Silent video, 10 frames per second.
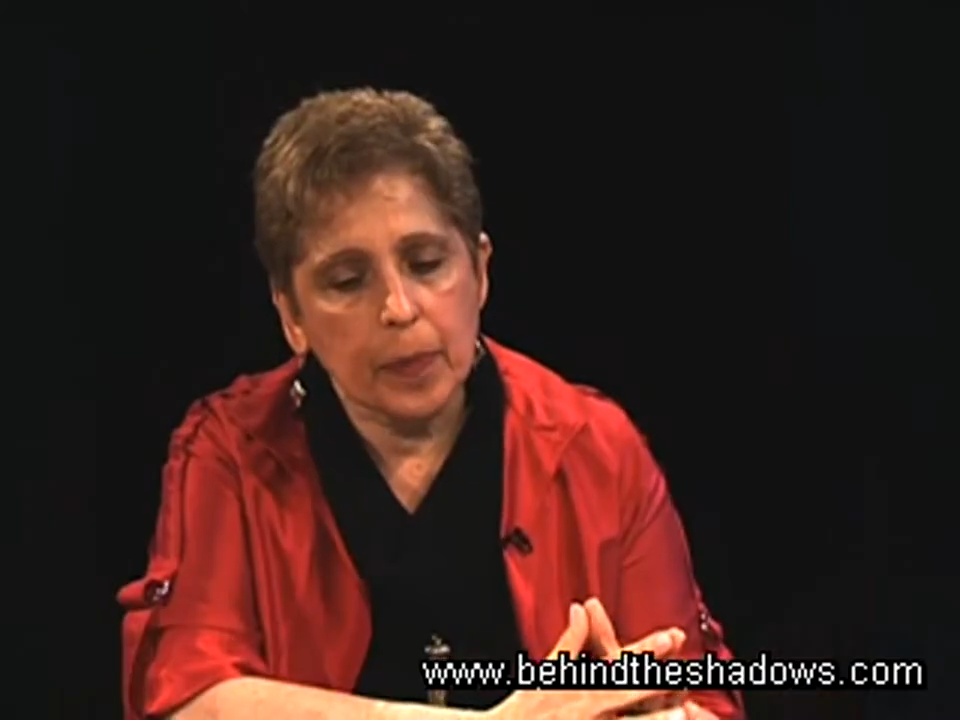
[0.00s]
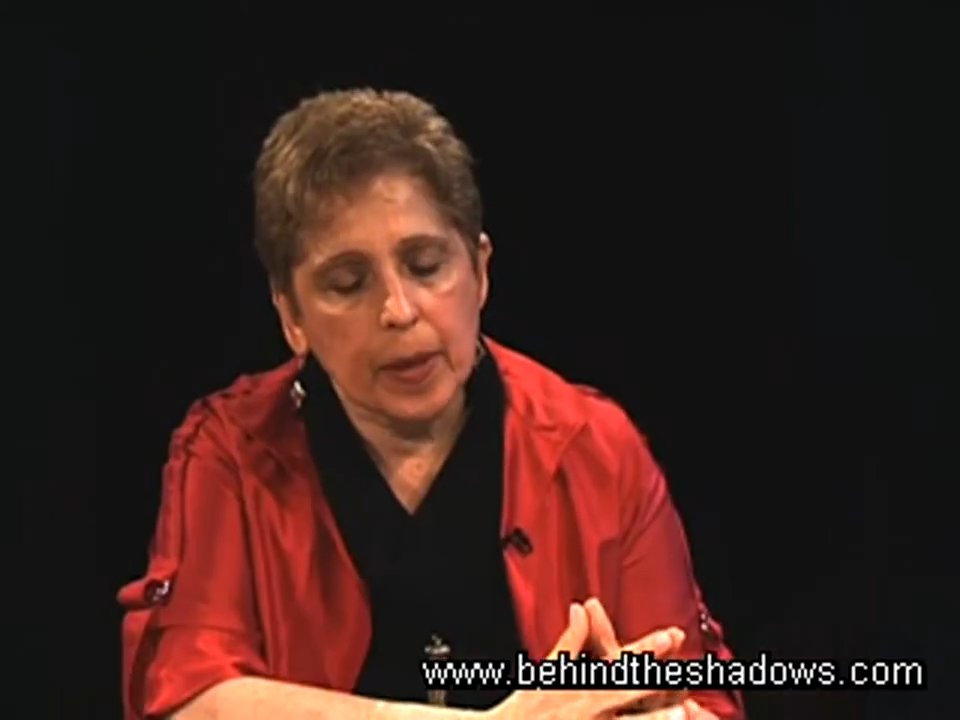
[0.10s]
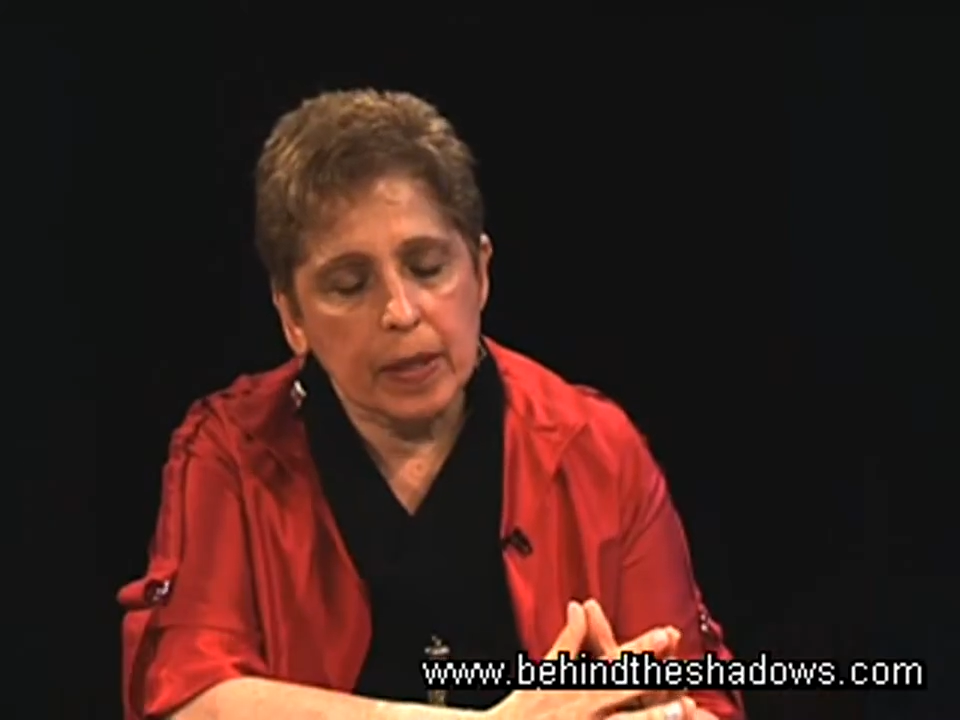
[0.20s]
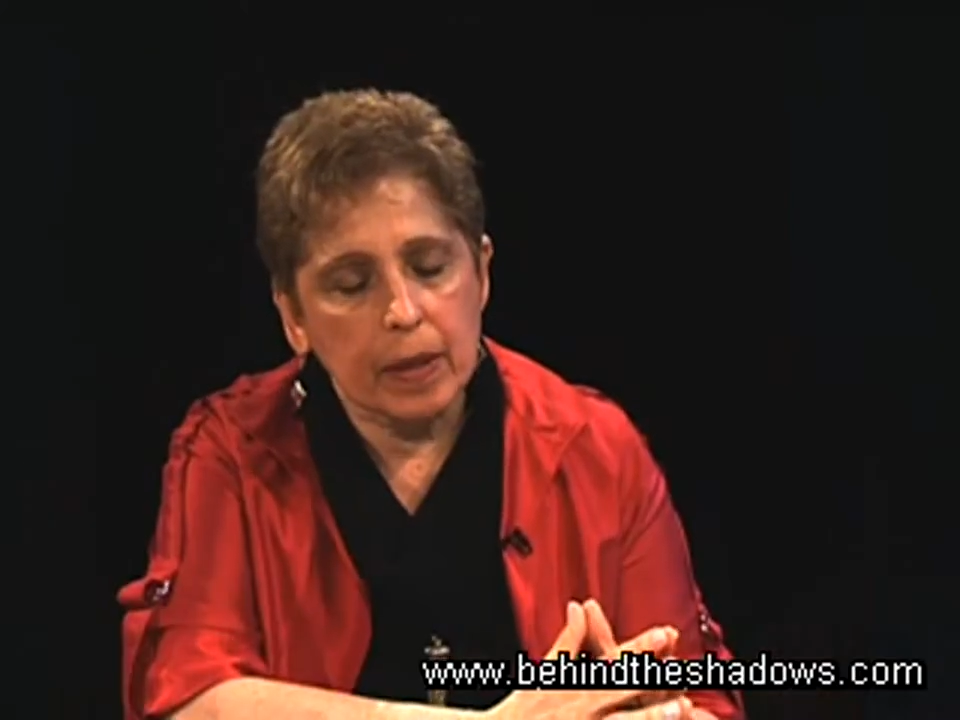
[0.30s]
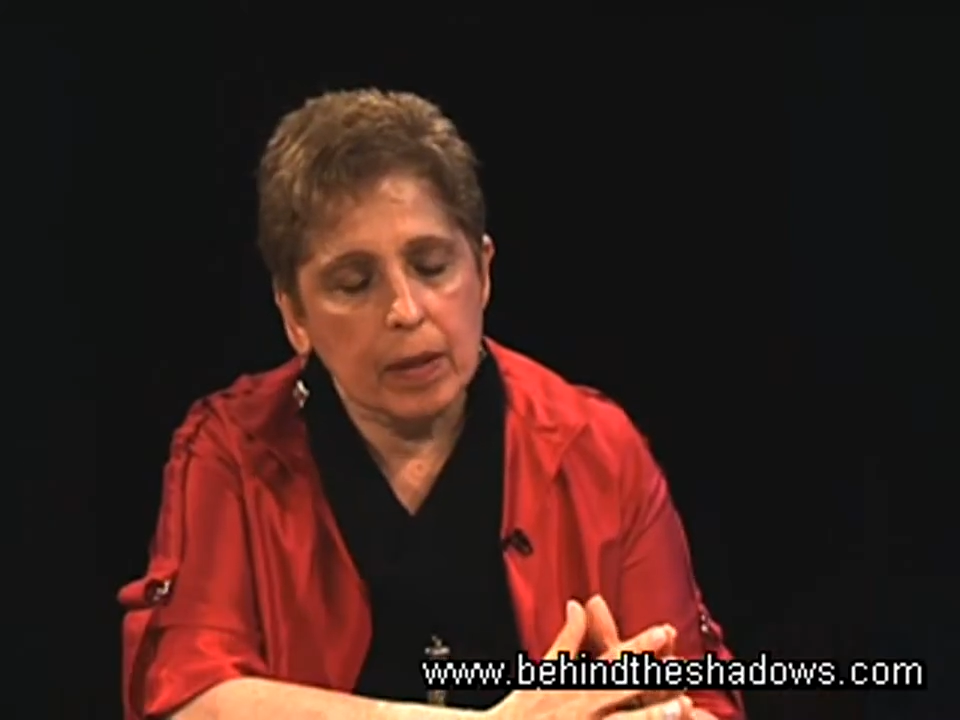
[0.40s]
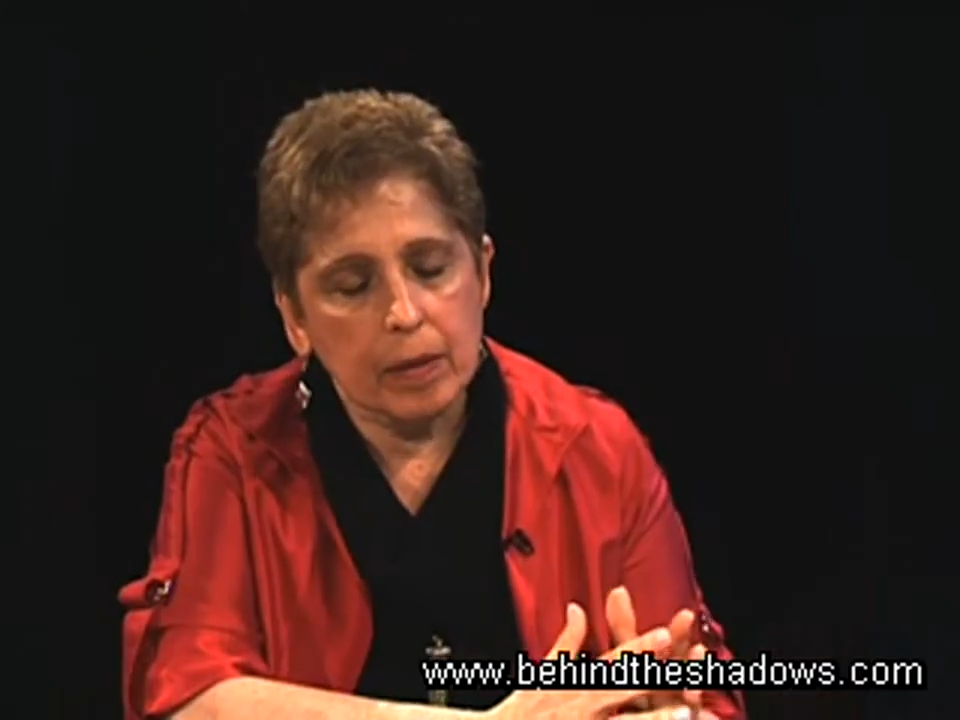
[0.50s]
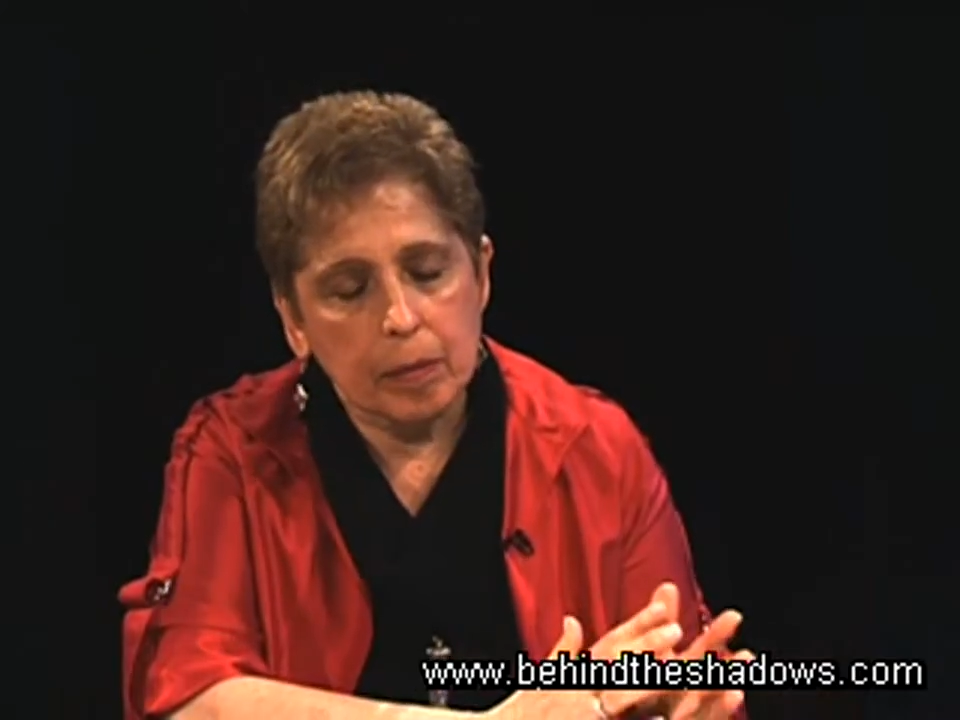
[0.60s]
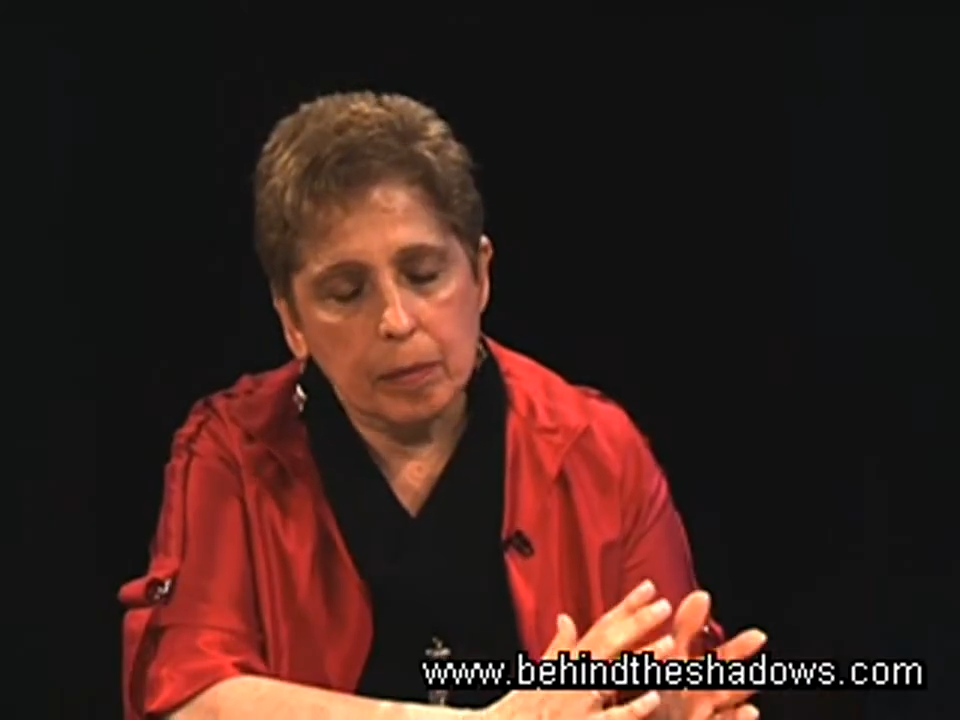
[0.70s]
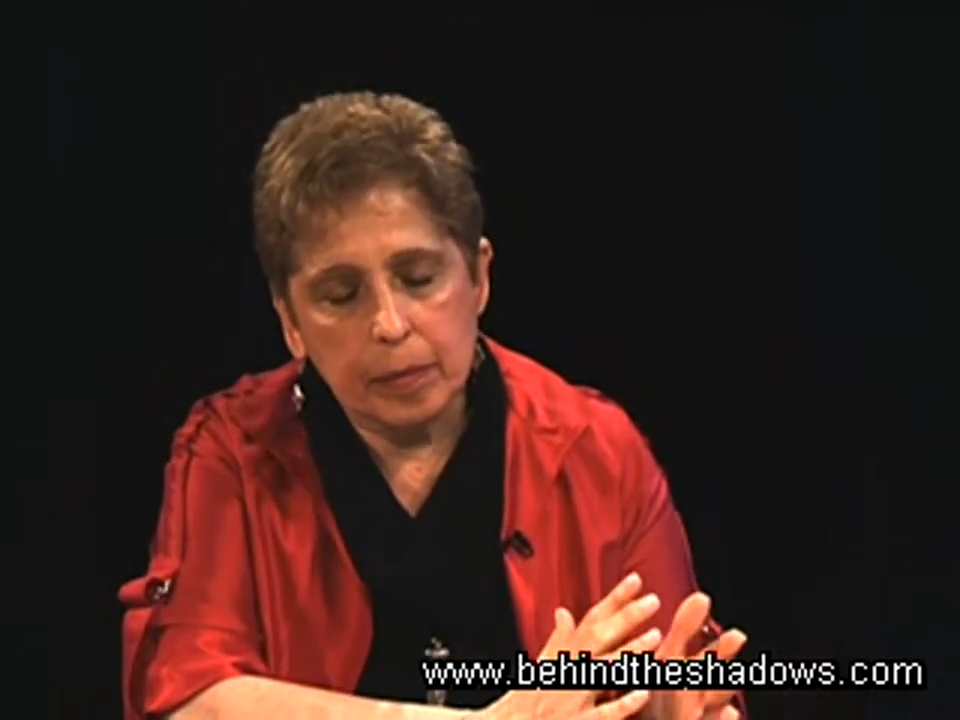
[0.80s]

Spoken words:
been